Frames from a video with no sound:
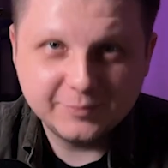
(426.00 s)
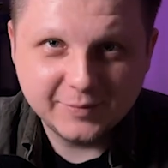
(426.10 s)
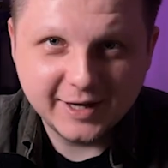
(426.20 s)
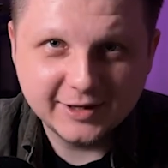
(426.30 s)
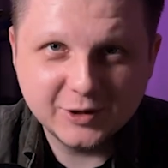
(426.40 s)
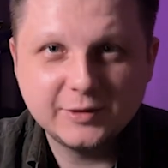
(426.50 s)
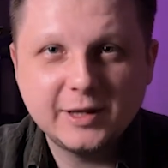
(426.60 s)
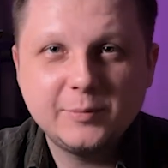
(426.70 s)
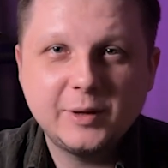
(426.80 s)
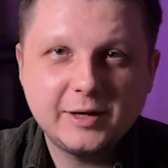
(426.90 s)
I know that
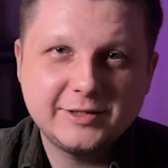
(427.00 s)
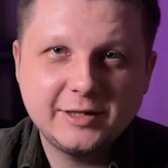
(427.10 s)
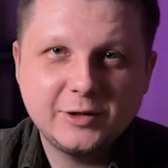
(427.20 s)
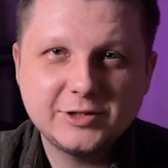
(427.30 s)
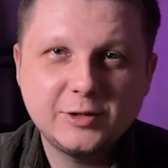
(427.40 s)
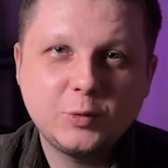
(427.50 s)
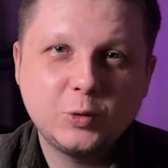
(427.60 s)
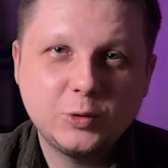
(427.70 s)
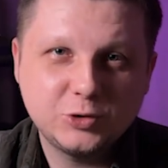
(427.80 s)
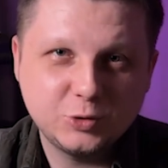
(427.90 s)
among us there are some
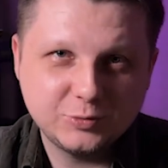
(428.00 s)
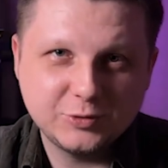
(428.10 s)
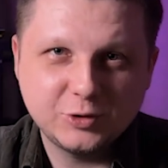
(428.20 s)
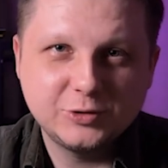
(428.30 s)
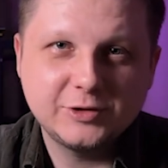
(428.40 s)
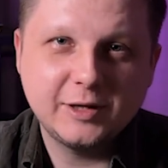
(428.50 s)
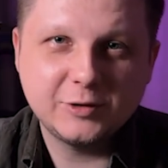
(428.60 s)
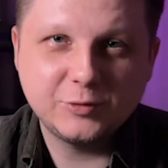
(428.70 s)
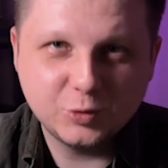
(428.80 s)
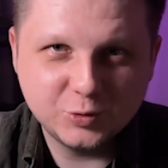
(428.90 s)
old school folks,
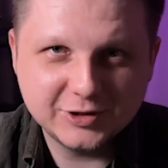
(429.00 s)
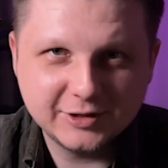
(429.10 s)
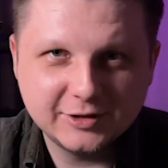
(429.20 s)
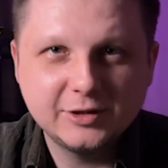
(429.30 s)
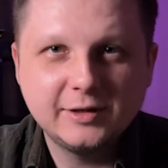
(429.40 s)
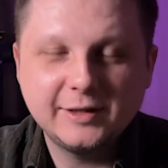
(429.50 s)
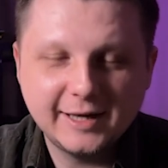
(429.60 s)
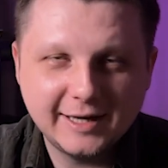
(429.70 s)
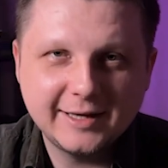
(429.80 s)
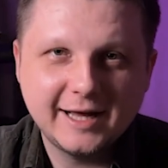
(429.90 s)
of course in the good
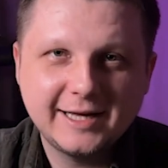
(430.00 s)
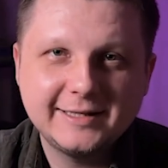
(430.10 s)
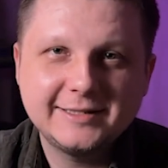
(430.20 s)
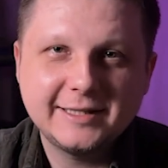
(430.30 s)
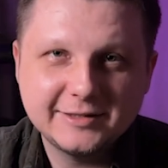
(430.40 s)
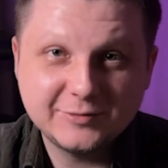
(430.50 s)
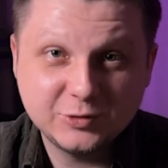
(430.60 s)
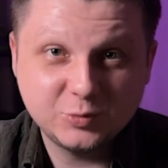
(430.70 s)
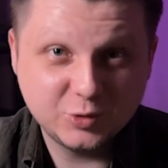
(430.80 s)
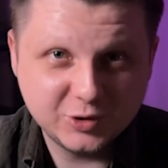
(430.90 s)
and kind sense of the
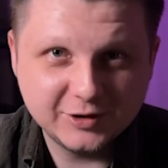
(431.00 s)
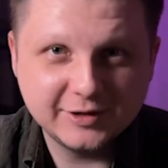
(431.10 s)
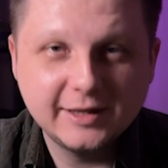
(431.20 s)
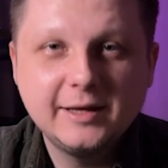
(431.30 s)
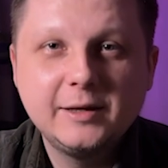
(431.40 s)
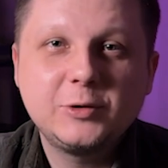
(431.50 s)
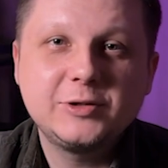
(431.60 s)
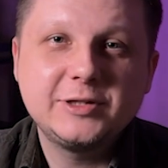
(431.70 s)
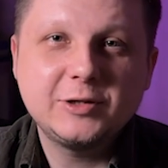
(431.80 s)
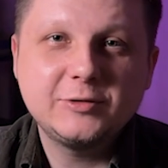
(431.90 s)
word, who
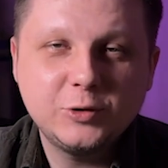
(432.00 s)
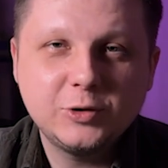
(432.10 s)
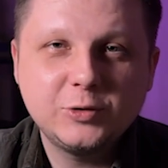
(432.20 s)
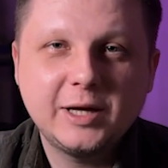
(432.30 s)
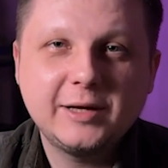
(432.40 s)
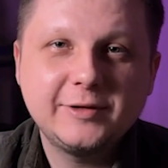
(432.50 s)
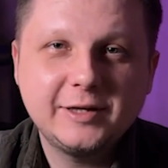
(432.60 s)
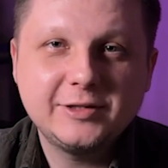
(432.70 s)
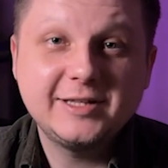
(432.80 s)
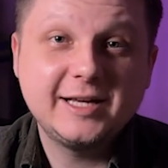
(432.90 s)
still photograph
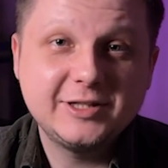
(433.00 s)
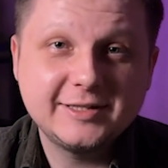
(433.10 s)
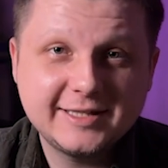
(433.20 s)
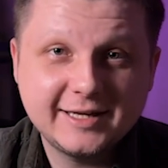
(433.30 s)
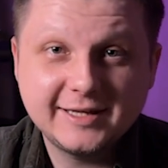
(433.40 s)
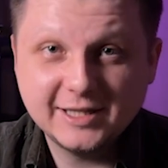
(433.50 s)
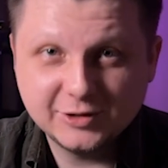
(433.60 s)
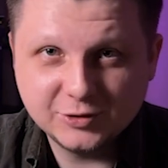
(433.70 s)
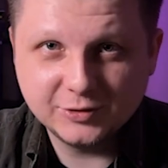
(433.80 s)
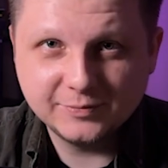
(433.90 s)
their sketches at an
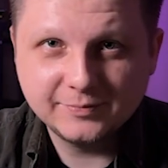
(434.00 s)
angle.